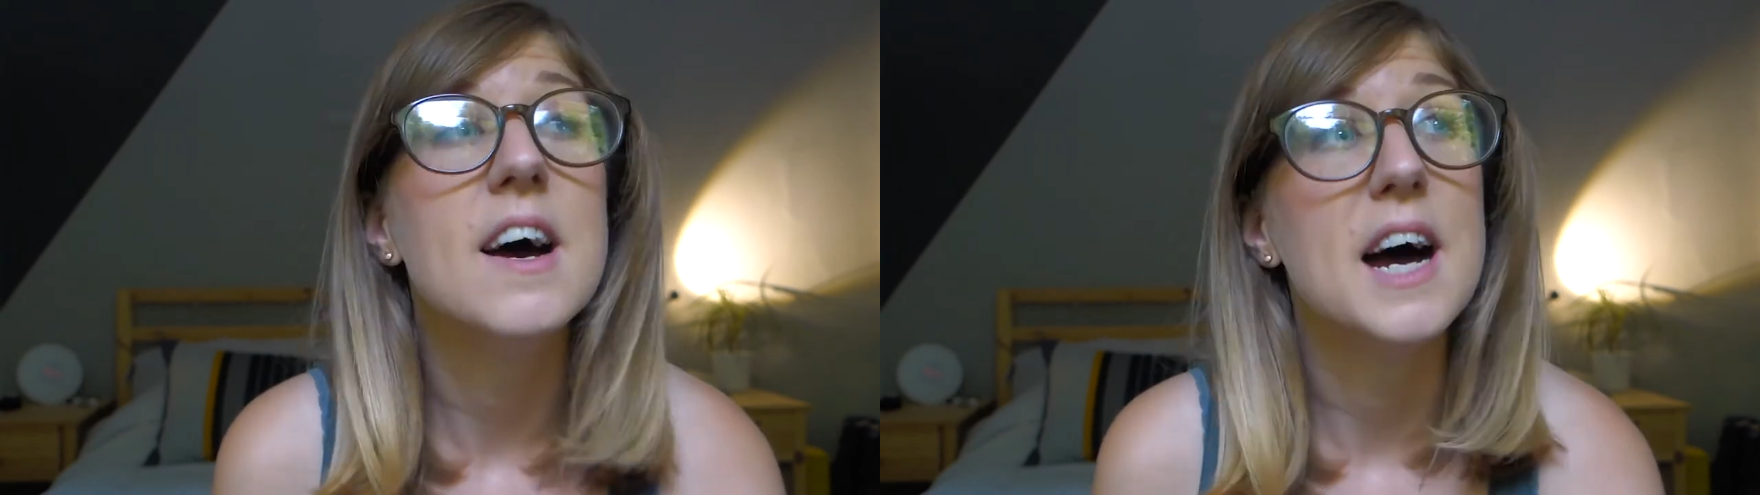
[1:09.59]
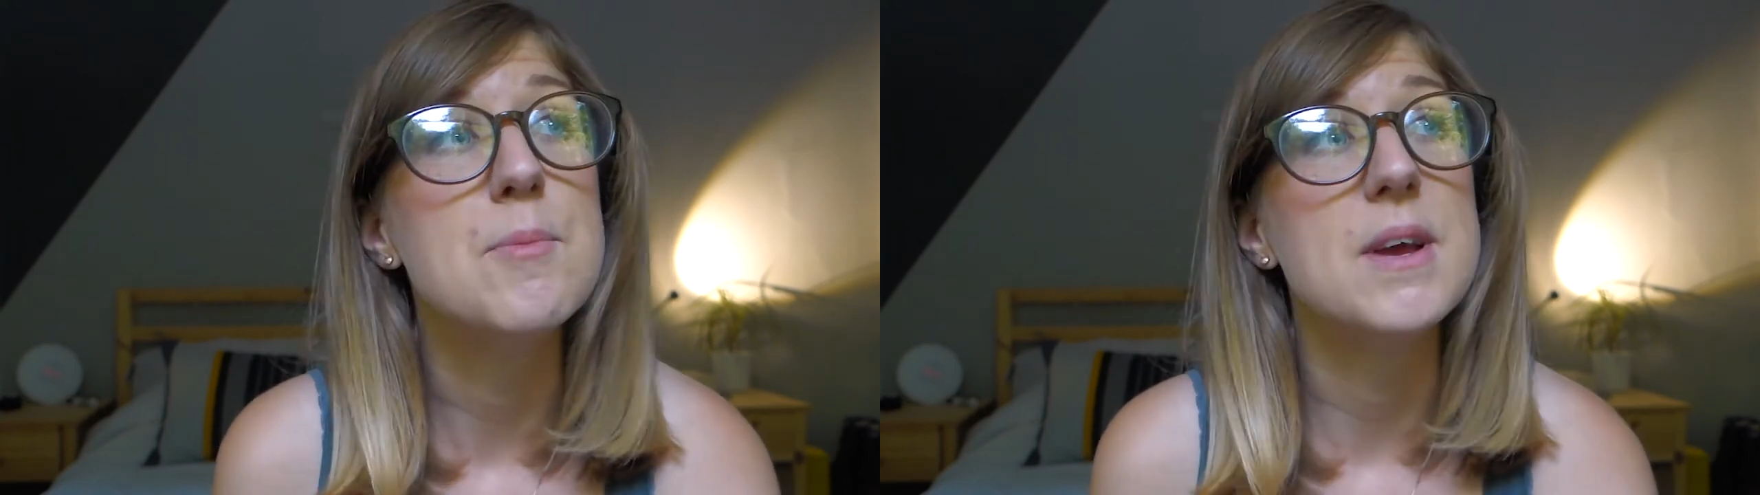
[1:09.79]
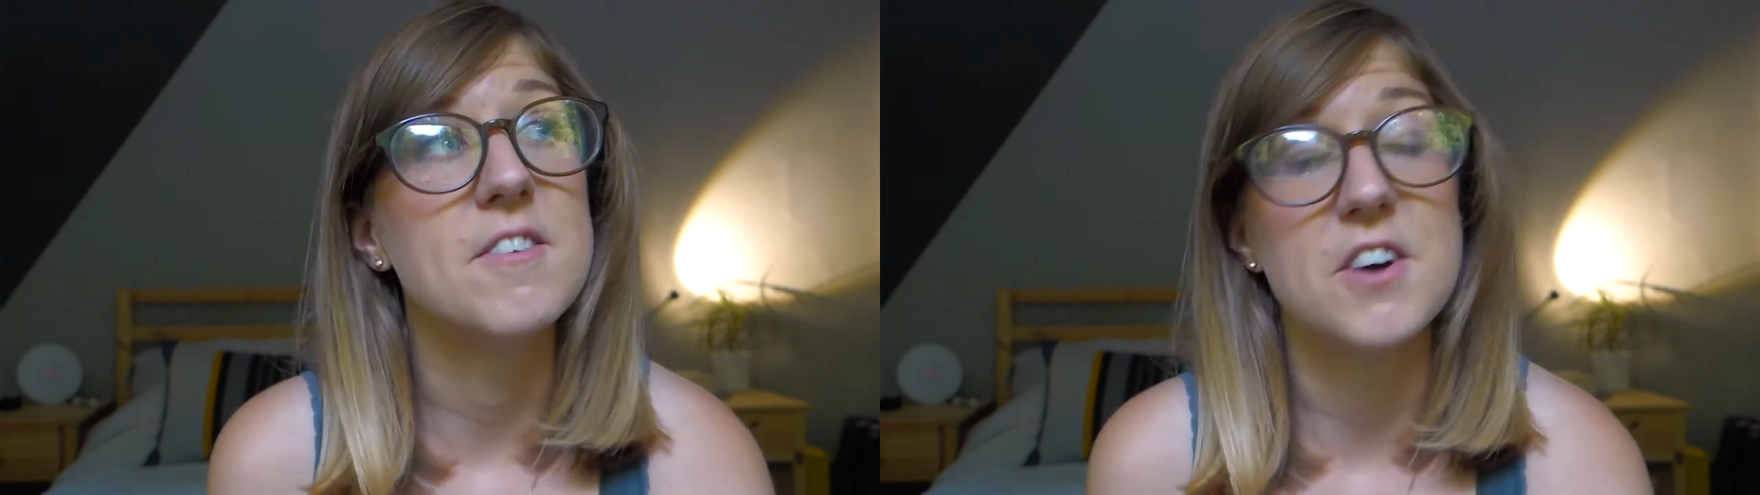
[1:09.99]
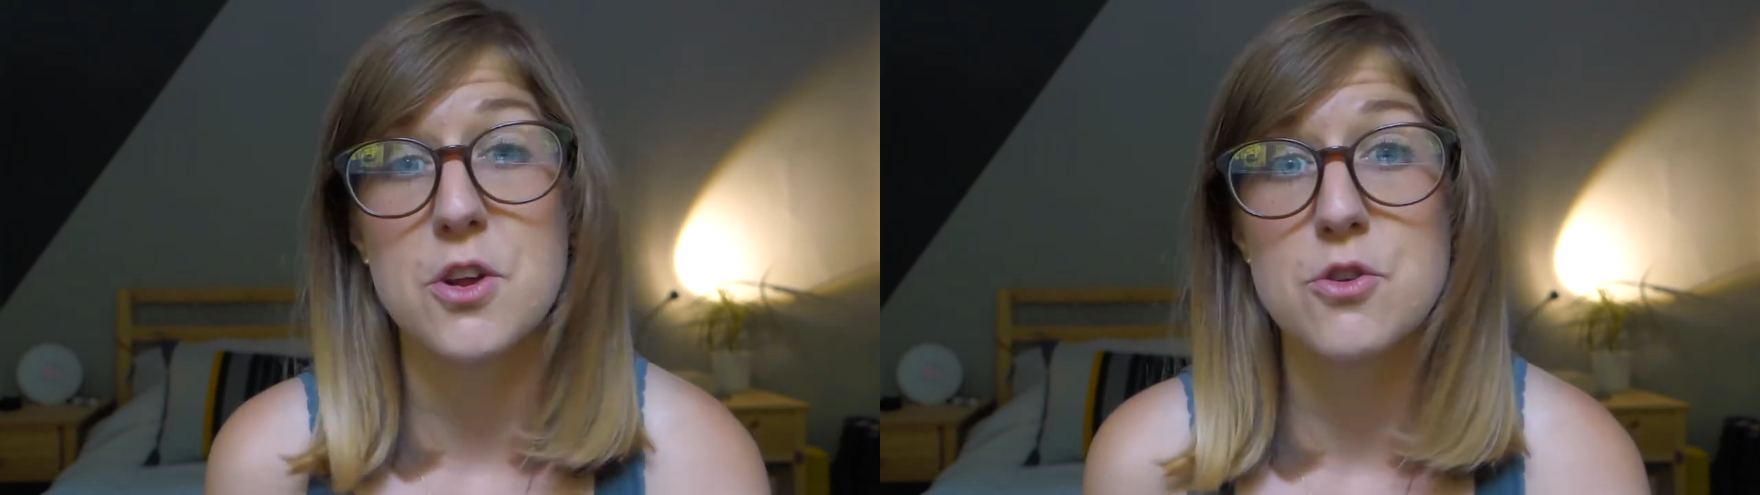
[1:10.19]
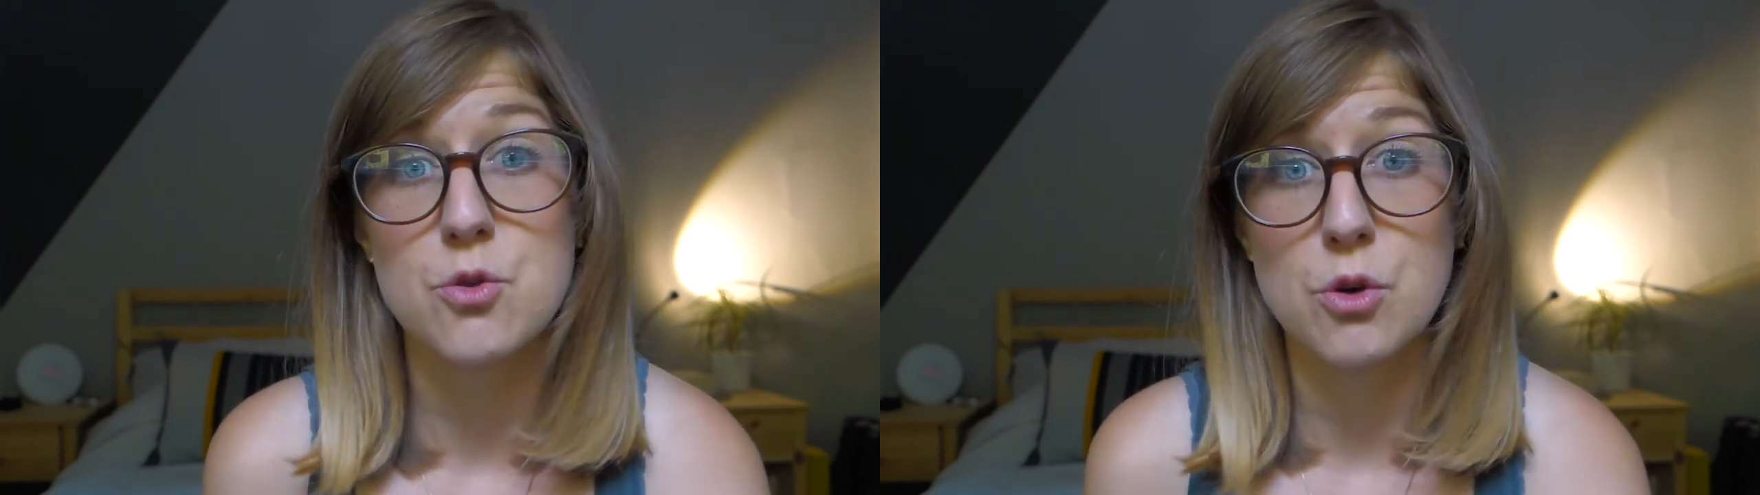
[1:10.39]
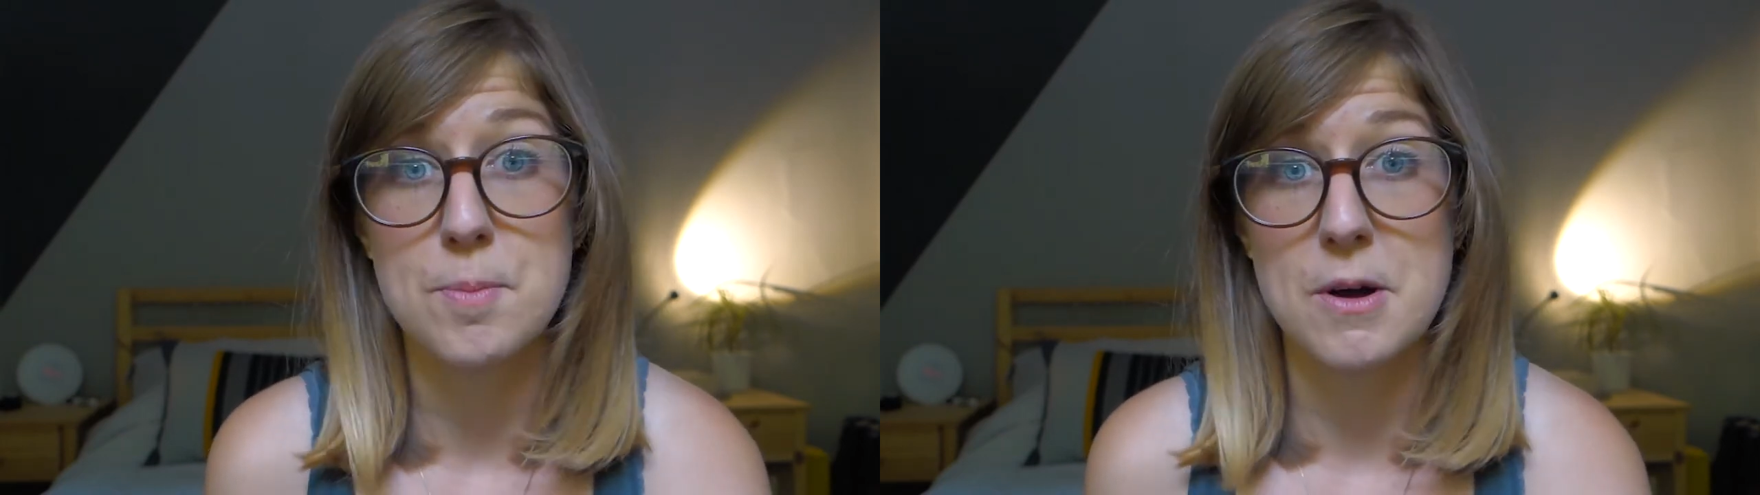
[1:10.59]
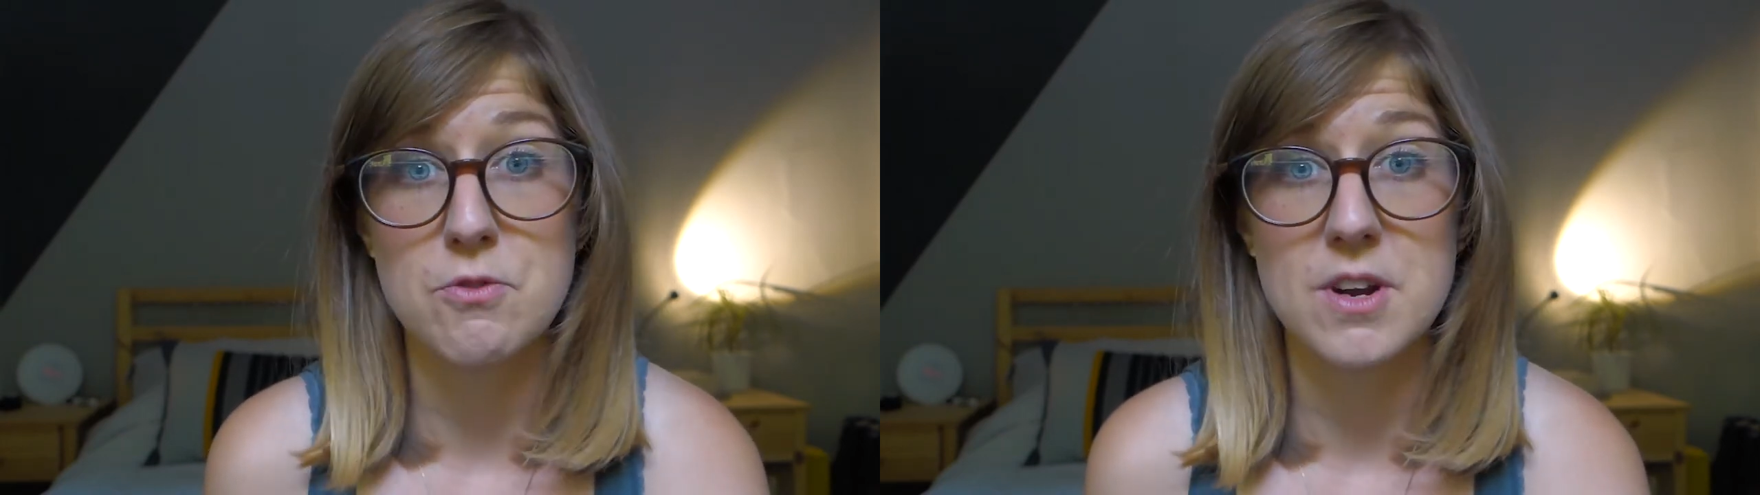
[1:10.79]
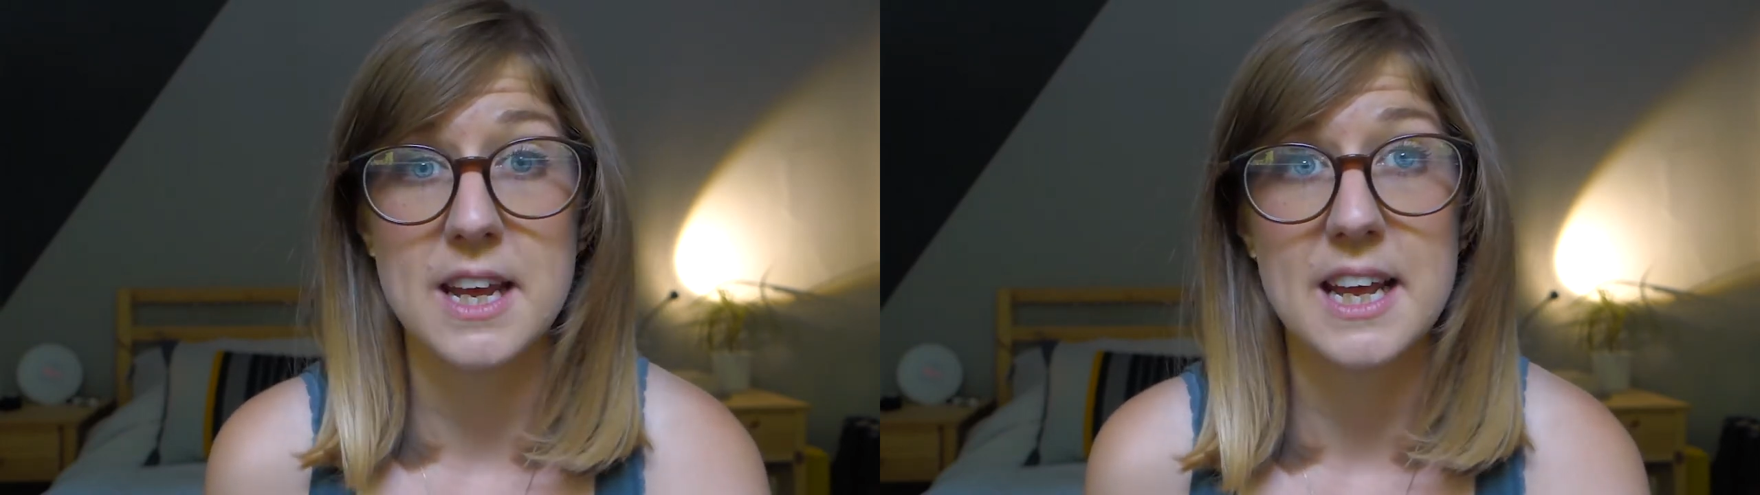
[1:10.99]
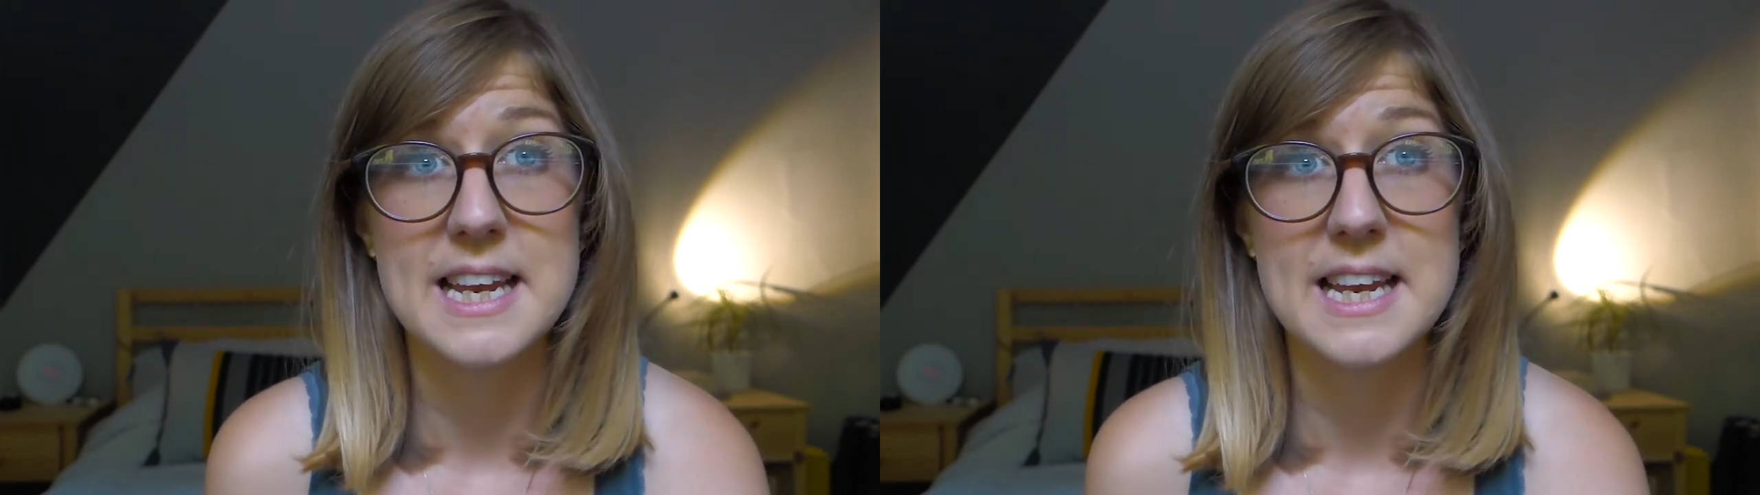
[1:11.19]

I mean, if I don't talk about running